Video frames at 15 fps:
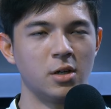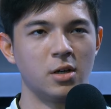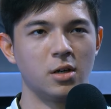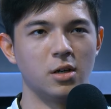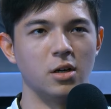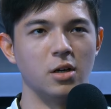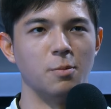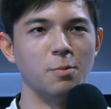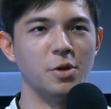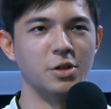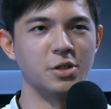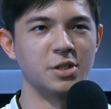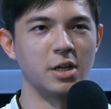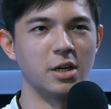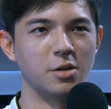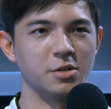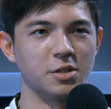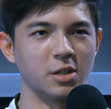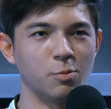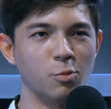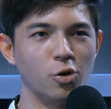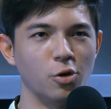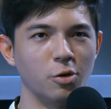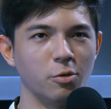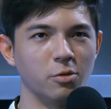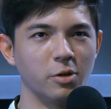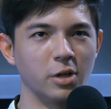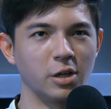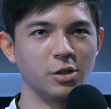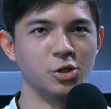um, their styles like more
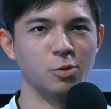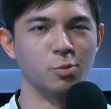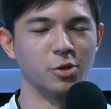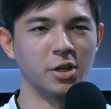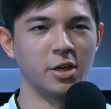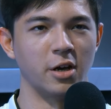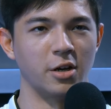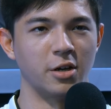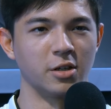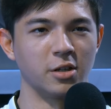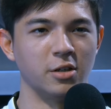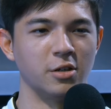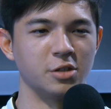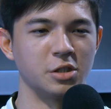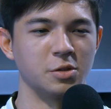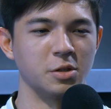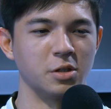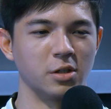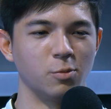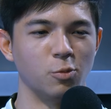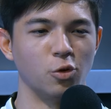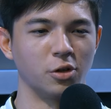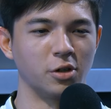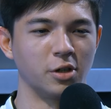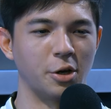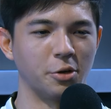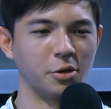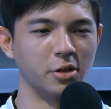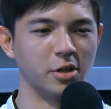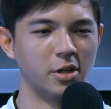like super chaotic, and ours is like more
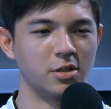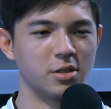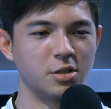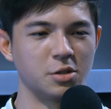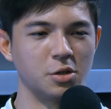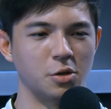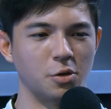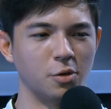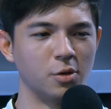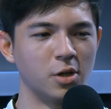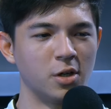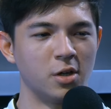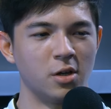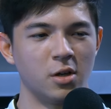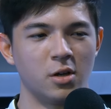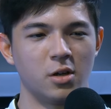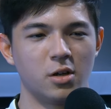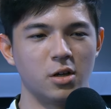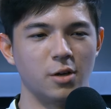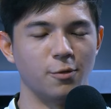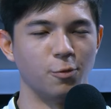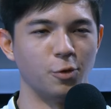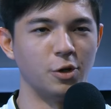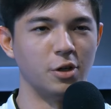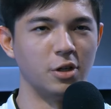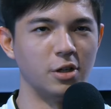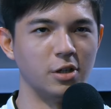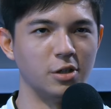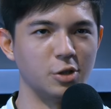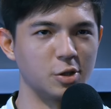calculated. So if
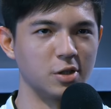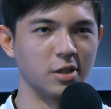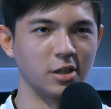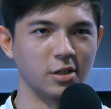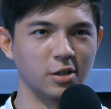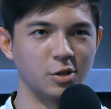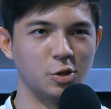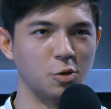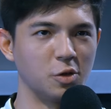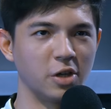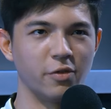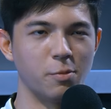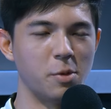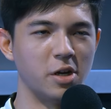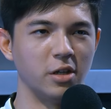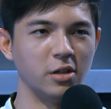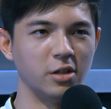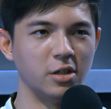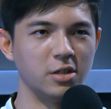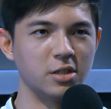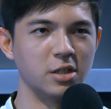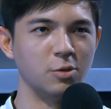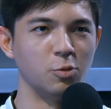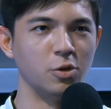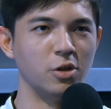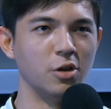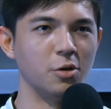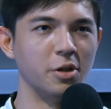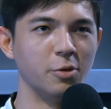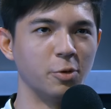we just like don't give them any leads, and we
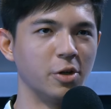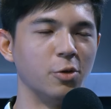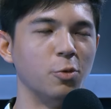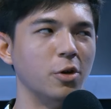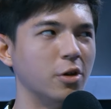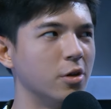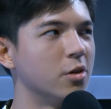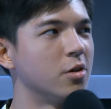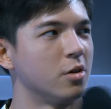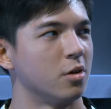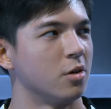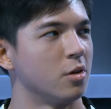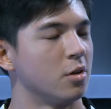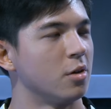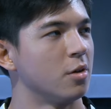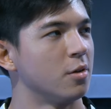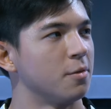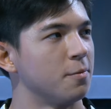know that we can win. All